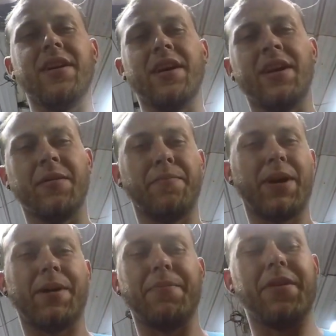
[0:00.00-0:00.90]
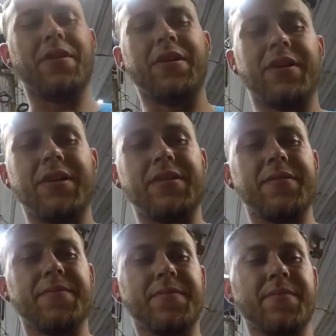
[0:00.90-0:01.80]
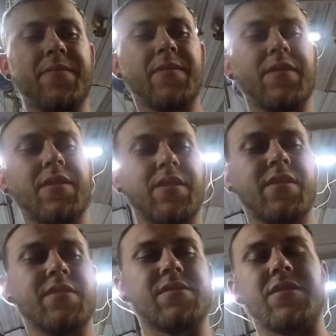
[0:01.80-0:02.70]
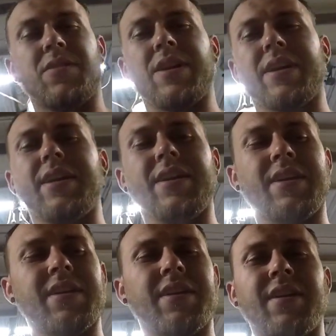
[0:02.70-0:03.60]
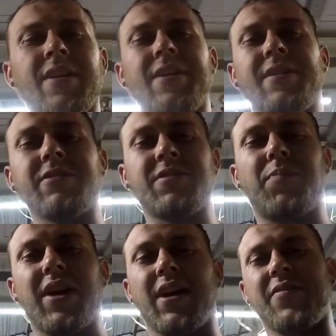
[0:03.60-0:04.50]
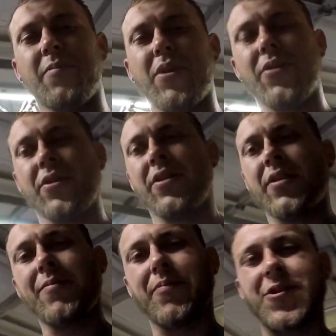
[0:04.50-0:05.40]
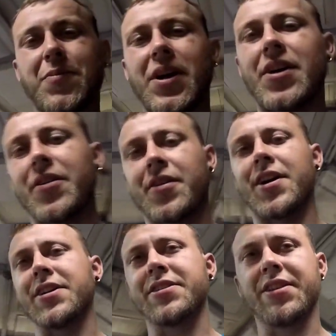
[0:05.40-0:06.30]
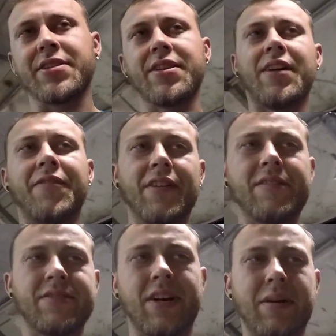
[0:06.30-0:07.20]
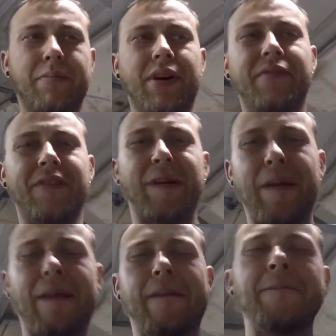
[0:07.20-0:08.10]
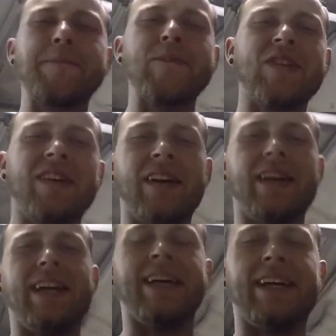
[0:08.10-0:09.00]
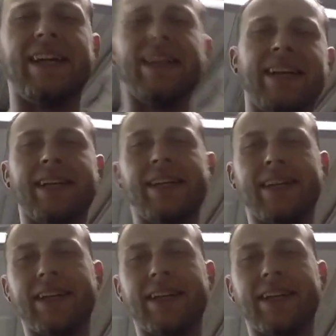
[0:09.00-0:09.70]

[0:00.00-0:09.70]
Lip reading: and then pop the hood so I could spray off the motor, spray all the garage dust off of it so I could buff it. And